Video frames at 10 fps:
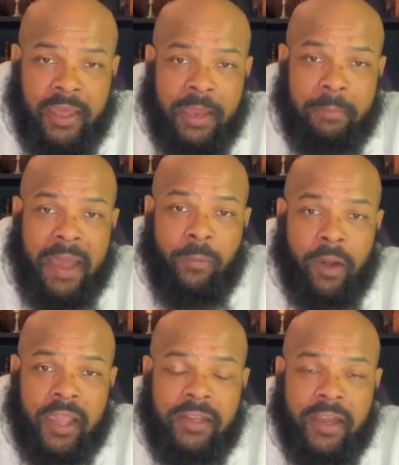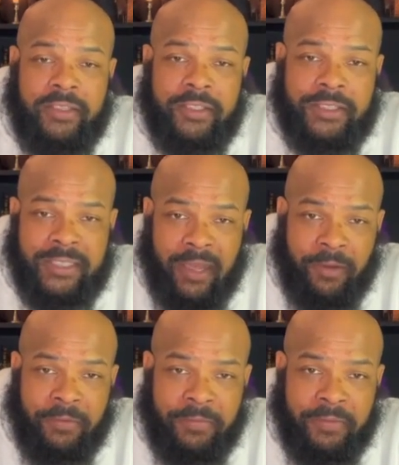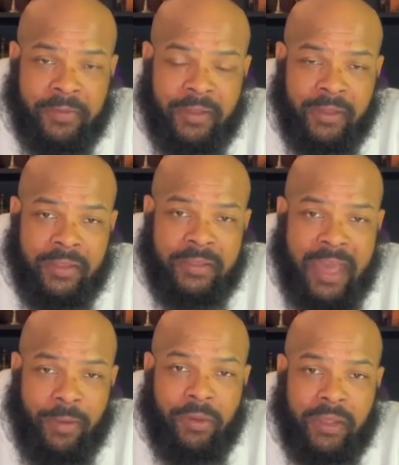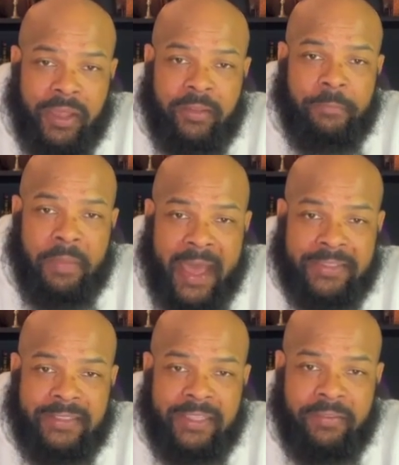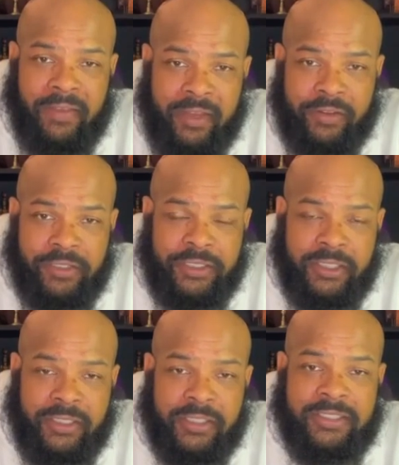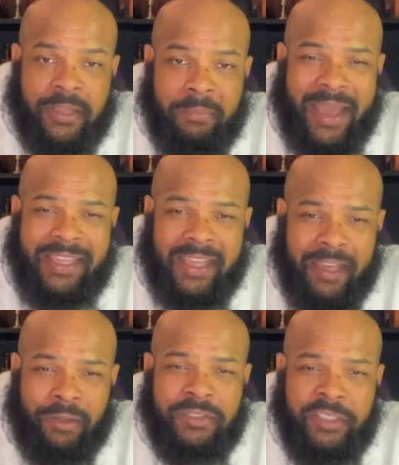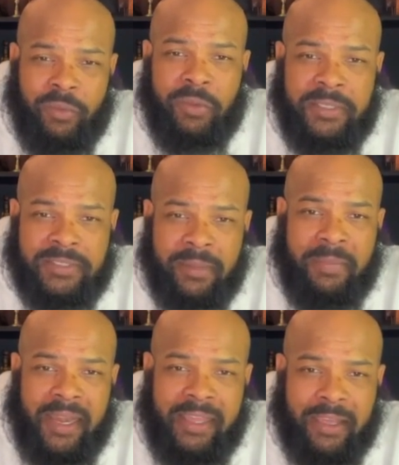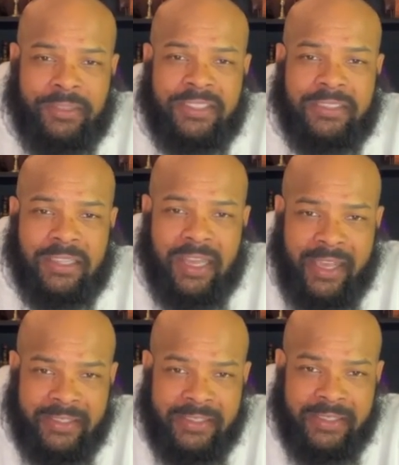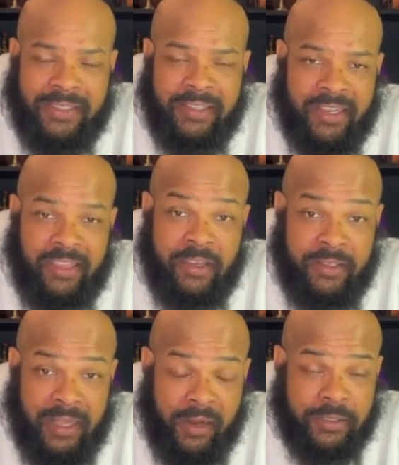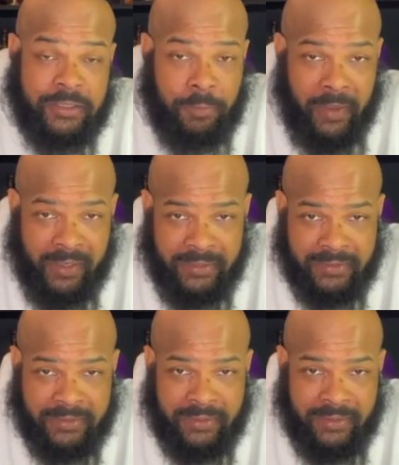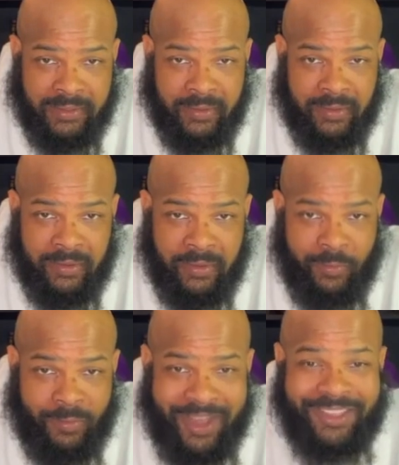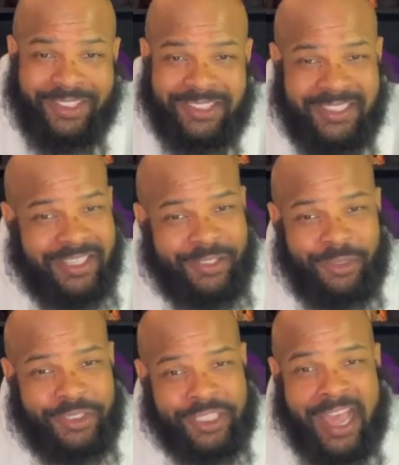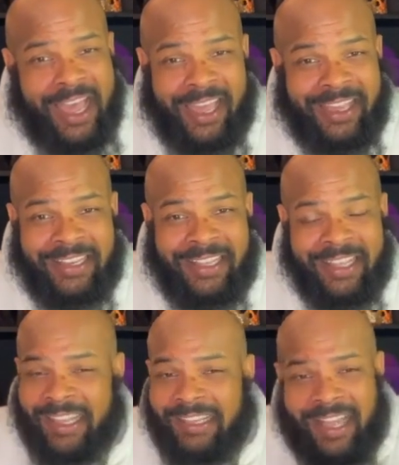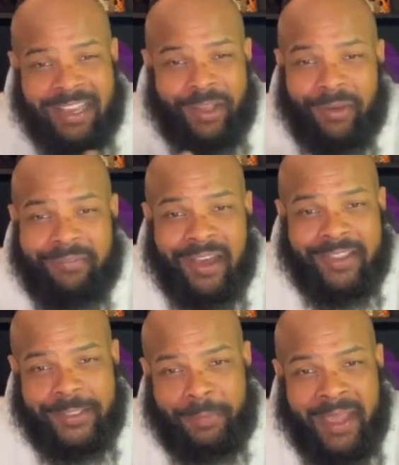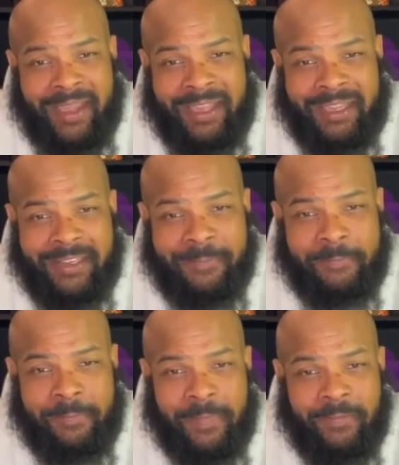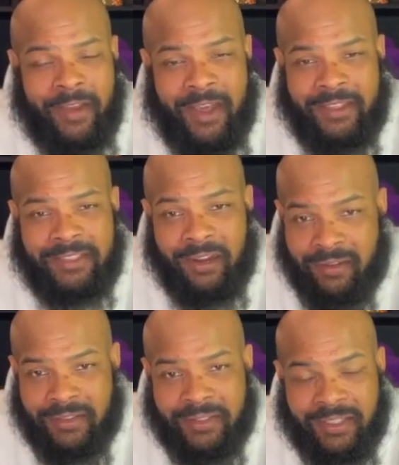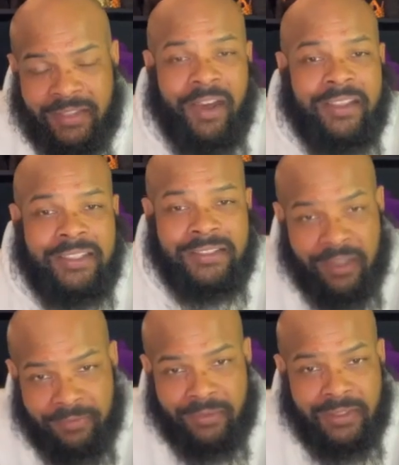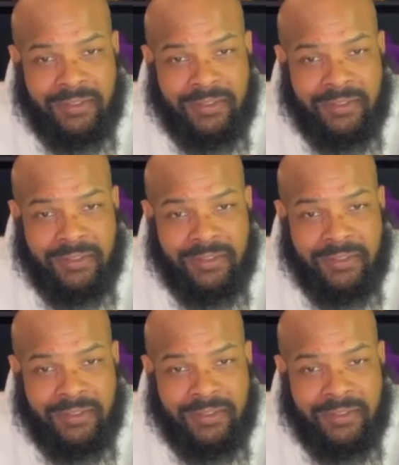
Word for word: And by working on yourself, that will give positive energy to somebody else. You will be somebody else's light in their dark space while they're seeing you shine, letting go of all this pain, of all this hurt, of all this suffering.